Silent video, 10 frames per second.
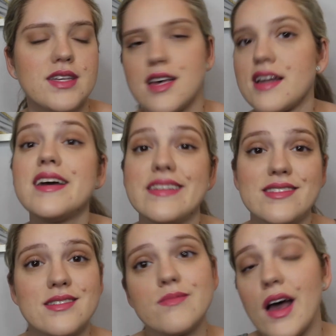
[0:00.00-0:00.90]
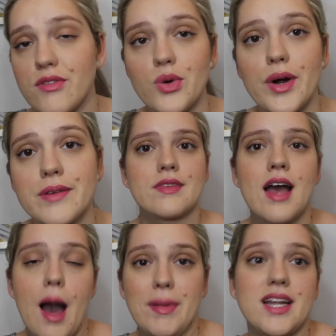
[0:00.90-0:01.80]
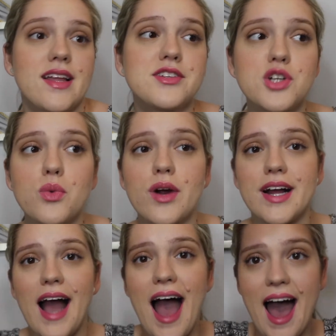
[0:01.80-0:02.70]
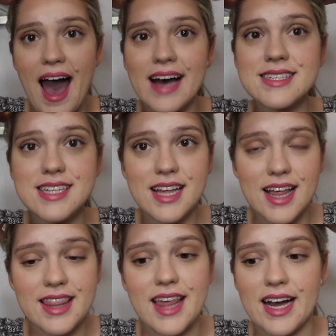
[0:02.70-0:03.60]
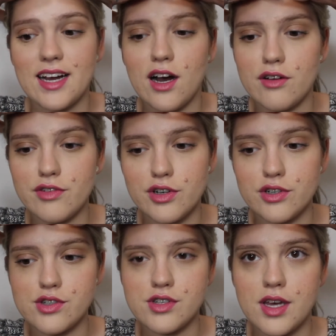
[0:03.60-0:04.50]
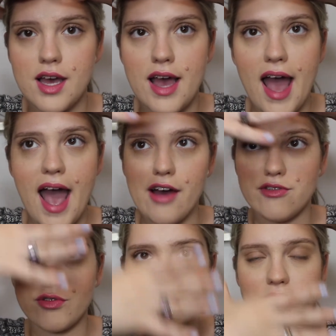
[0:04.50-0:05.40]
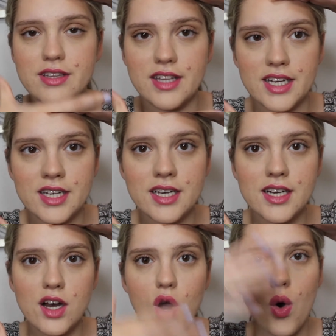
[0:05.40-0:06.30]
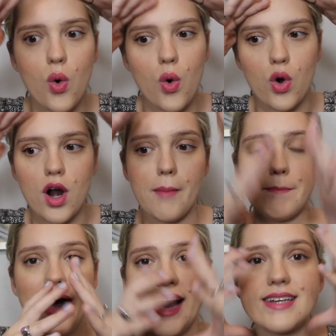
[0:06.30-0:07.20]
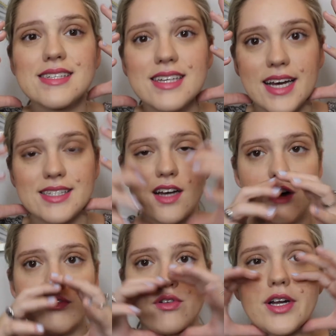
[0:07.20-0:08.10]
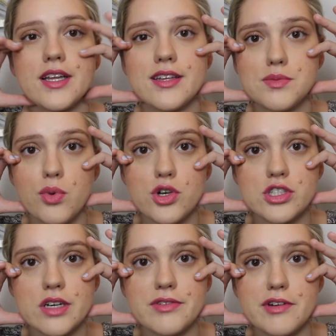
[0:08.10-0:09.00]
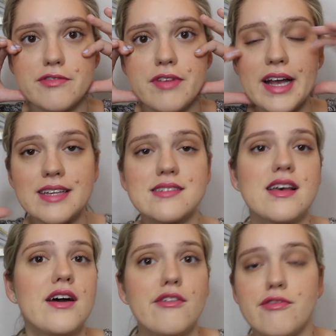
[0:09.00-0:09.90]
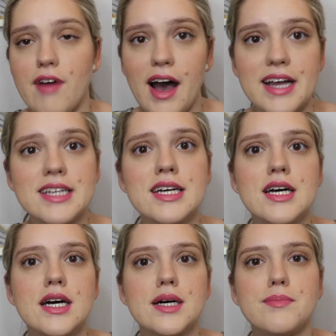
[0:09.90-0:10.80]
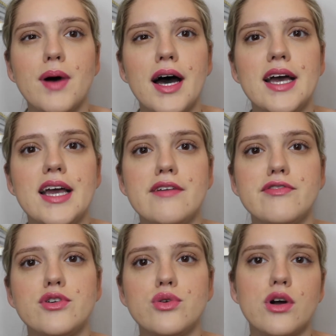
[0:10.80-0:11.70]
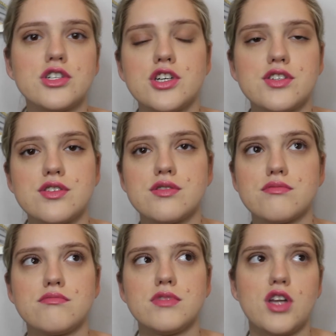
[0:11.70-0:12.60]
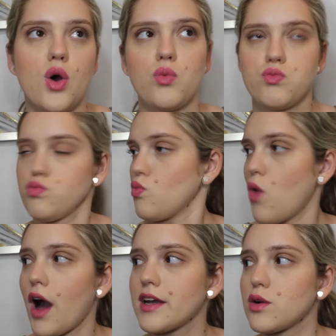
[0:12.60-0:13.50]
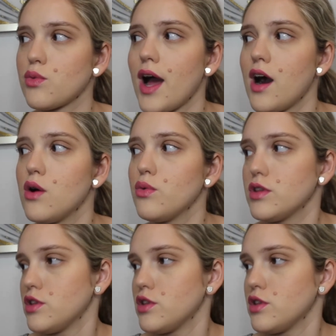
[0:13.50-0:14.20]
sun hits everywhere. I mean, unless you're wearing a hat that covers everything, or a mask that's covering this portion of your face, fine. But if you are just, you know, walking around